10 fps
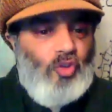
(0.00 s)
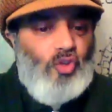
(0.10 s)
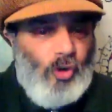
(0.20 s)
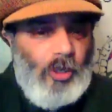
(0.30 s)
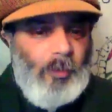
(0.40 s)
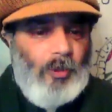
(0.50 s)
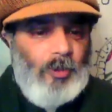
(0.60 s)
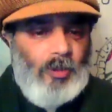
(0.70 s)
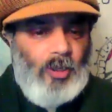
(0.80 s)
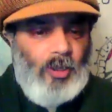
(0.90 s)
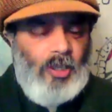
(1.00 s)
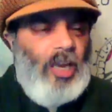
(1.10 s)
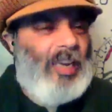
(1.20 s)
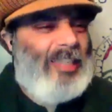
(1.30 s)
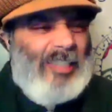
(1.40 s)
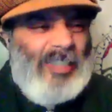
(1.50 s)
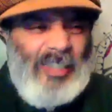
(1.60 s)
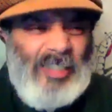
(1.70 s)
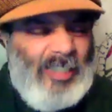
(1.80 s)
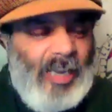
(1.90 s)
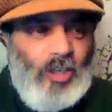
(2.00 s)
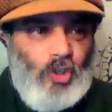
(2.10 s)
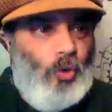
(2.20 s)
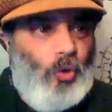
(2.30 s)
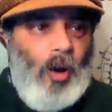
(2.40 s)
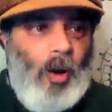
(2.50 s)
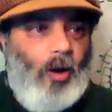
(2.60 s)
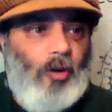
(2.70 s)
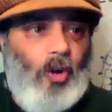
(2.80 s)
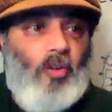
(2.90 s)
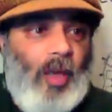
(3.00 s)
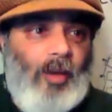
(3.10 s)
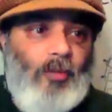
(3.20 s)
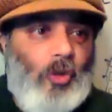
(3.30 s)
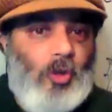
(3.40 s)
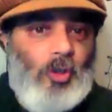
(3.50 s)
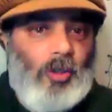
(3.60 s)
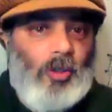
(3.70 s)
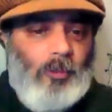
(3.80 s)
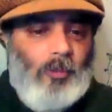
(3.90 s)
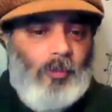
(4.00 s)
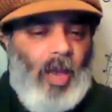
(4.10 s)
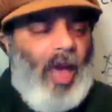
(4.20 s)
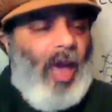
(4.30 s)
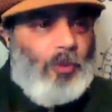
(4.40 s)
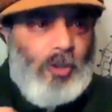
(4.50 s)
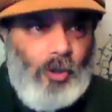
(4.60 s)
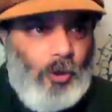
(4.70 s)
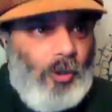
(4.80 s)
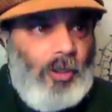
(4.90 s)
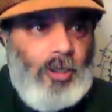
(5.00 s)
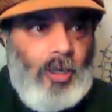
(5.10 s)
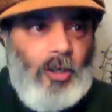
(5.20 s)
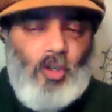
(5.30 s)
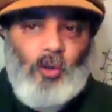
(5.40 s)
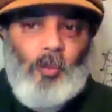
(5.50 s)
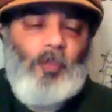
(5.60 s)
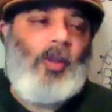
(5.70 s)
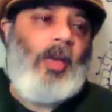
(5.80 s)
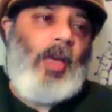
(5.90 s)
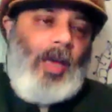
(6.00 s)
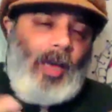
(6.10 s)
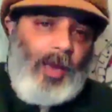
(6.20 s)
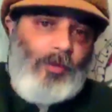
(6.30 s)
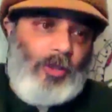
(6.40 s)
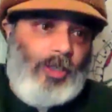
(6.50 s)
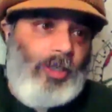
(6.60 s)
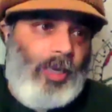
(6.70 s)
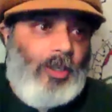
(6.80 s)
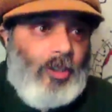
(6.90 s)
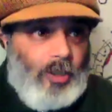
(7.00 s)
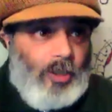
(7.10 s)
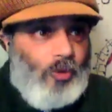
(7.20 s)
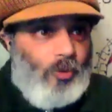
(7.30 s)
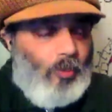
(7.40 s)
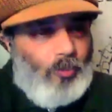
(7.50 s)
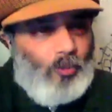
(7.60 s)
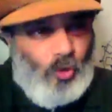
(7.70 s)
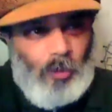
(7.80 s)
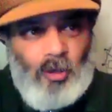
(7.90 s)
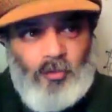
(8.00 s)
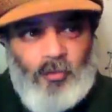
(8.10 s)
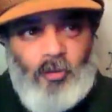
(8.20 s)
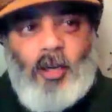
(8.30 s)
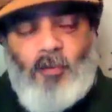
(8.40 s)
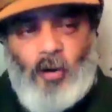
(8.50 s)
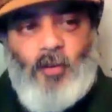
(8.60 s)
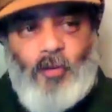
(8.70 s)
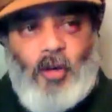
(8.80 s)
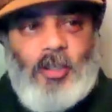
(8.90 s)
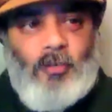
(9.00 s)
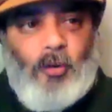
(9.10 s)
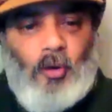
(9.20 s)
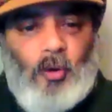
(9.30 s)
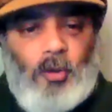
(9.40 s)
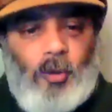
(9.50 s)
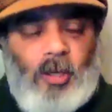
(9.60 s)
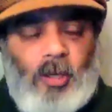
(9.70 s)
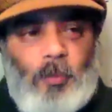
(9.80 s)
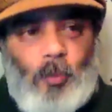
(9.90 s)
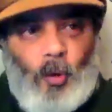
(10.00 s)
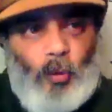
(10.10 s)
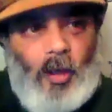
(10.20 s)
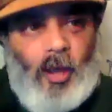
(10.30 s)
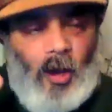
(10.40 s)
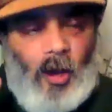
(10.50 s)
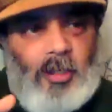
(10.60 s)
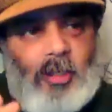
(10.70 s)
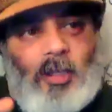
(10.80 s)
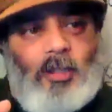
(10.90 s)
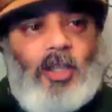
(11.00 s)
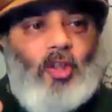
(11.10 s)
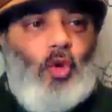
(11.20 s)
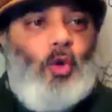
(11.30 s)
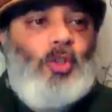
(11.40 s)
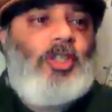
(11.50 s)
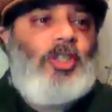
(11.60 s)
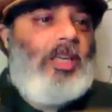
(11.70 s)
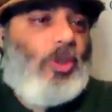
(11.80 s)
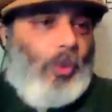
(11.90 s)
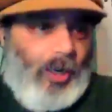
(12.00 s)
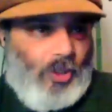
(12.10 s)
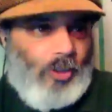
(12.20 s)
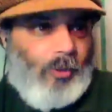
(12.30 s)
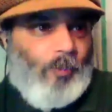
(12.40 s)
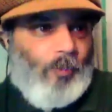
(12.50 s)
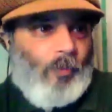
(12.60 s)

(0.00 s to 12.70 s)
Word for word: Dreamers, an essential part of evolution, absolutely essential. Having said that, some dreamers find it very, very difficult to actually put their ideas, their thoughts into action.